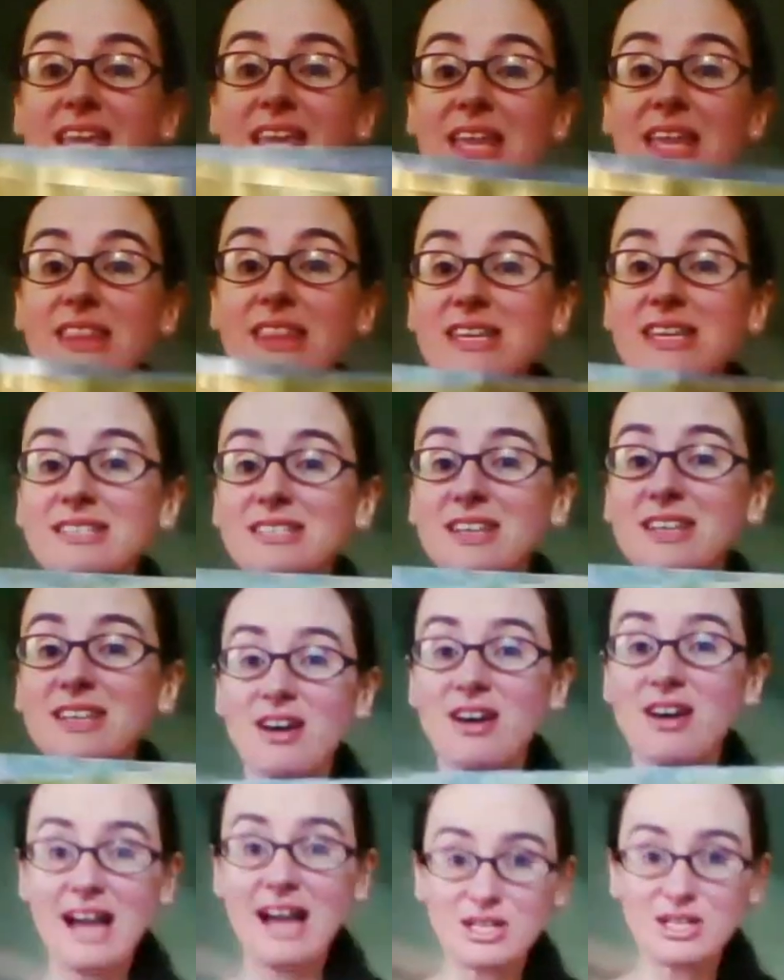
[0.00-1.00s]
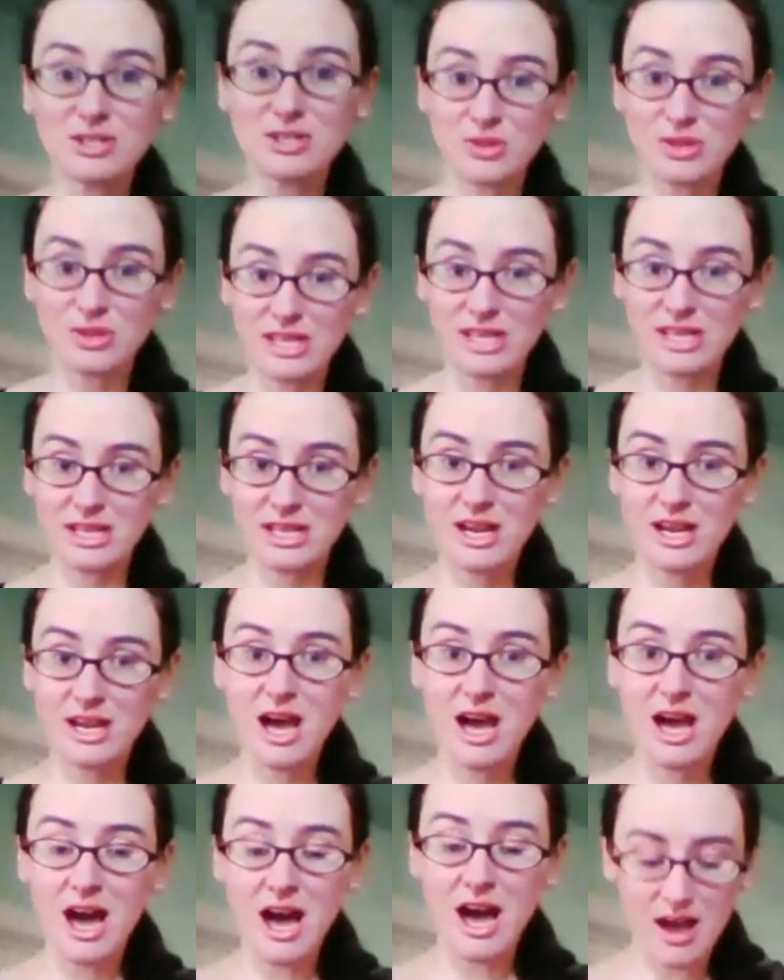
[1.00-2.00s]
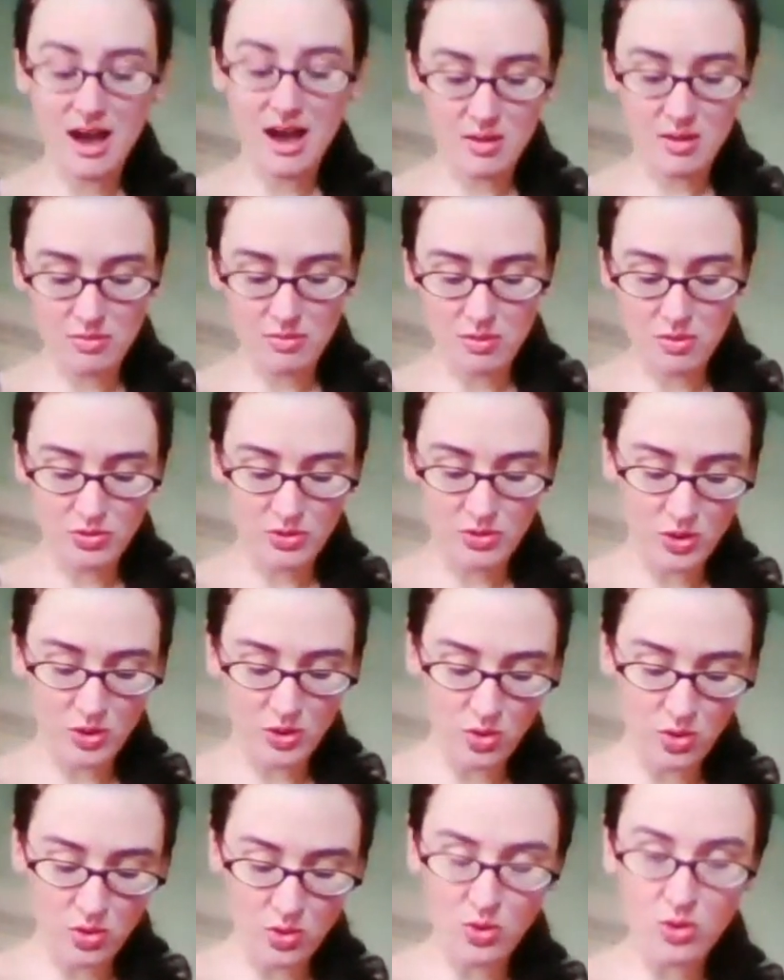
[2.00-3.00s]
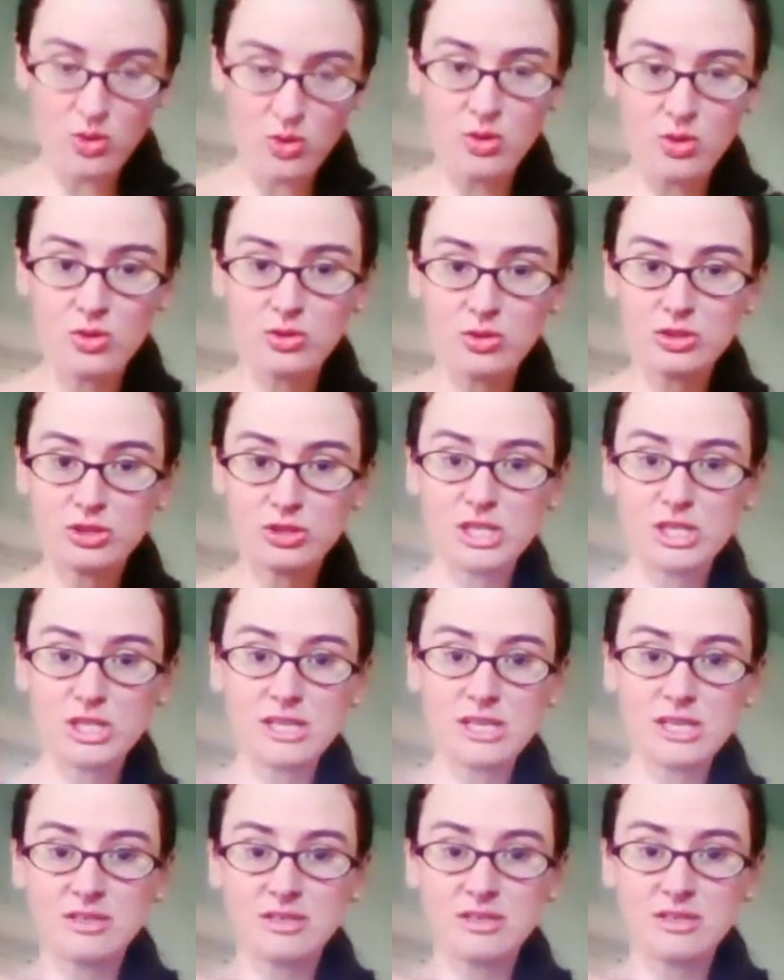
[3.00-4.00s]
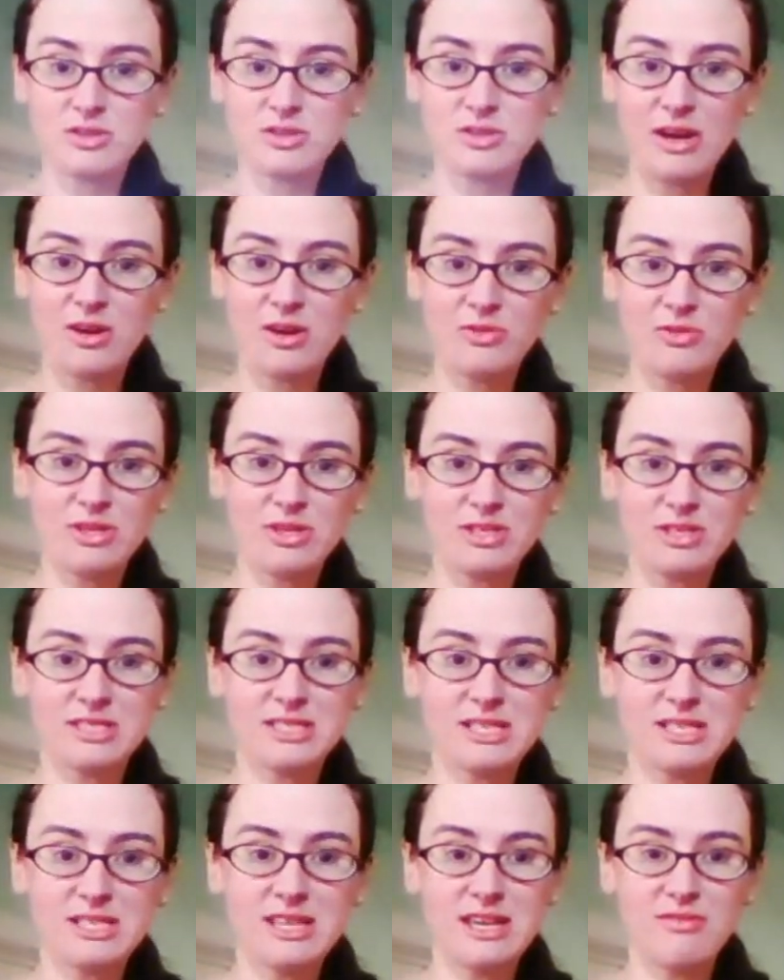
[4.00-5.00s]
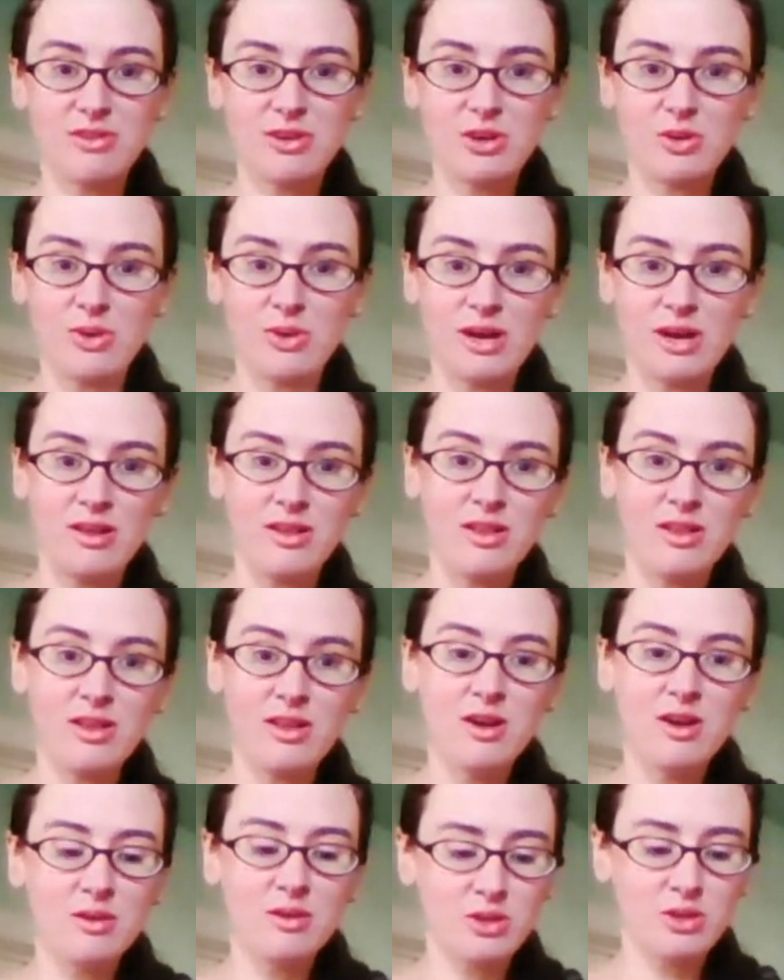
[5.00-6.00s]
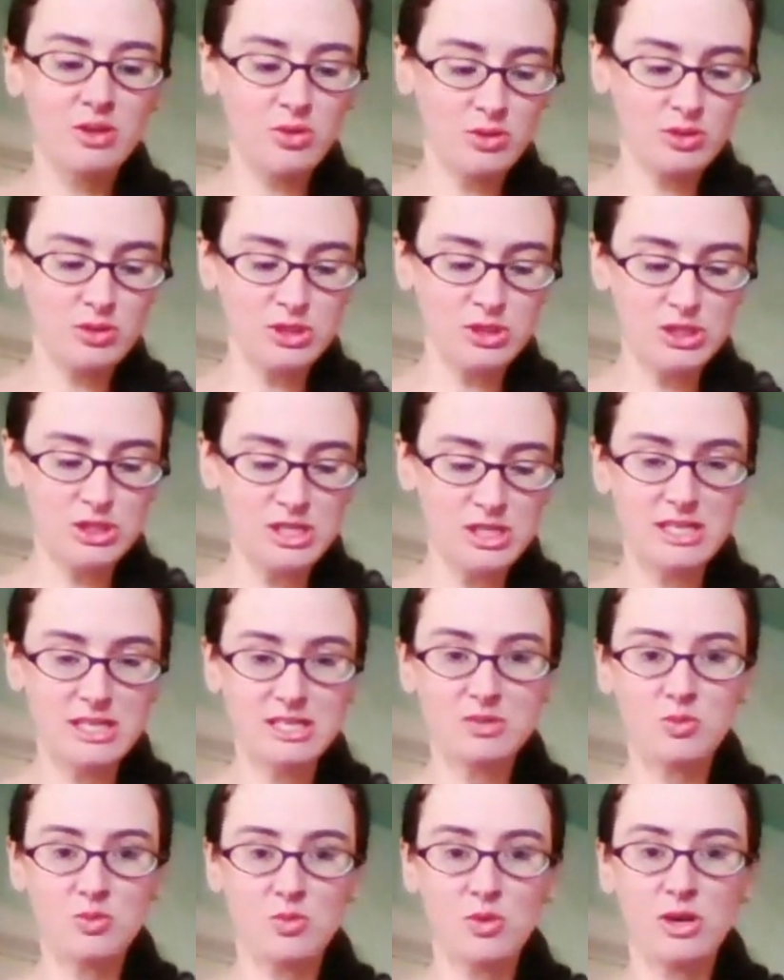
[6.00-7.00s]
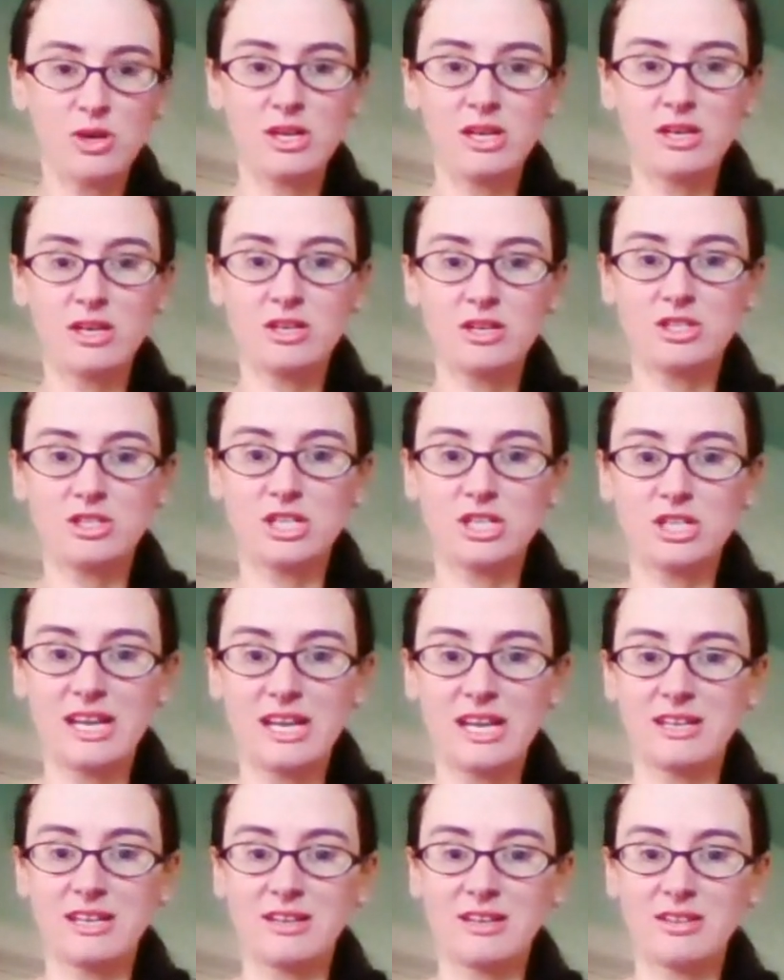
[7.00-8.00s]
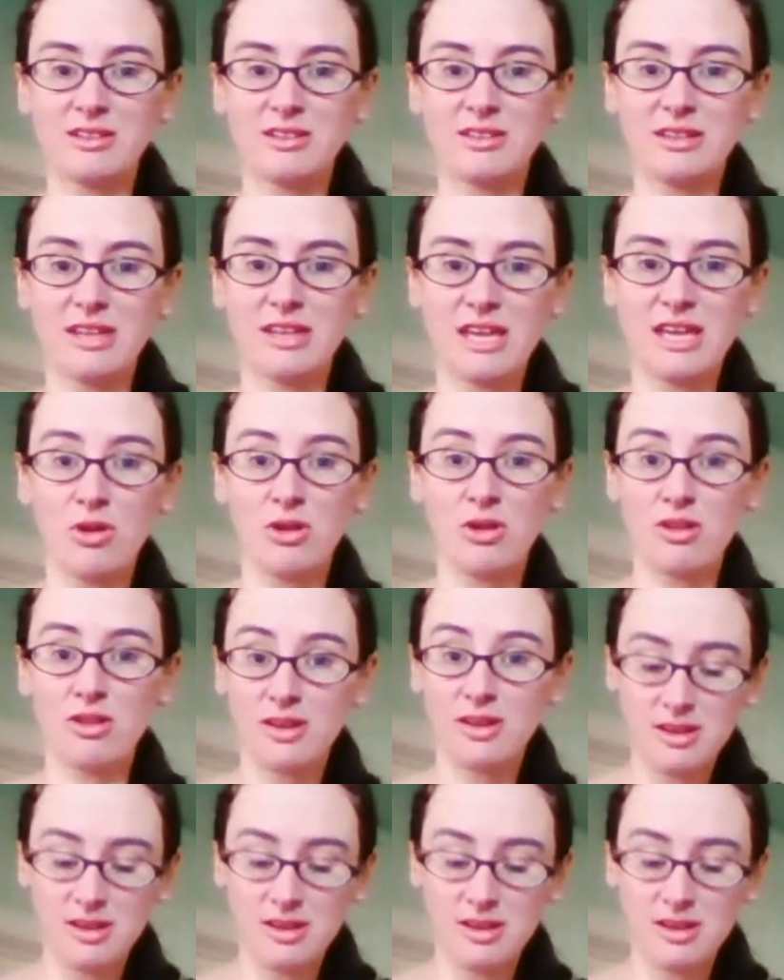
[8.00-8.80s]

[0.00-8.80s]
and these are actually, the whole sheet is, I don't know if you can see that very well, but the whole sheet is one giant label.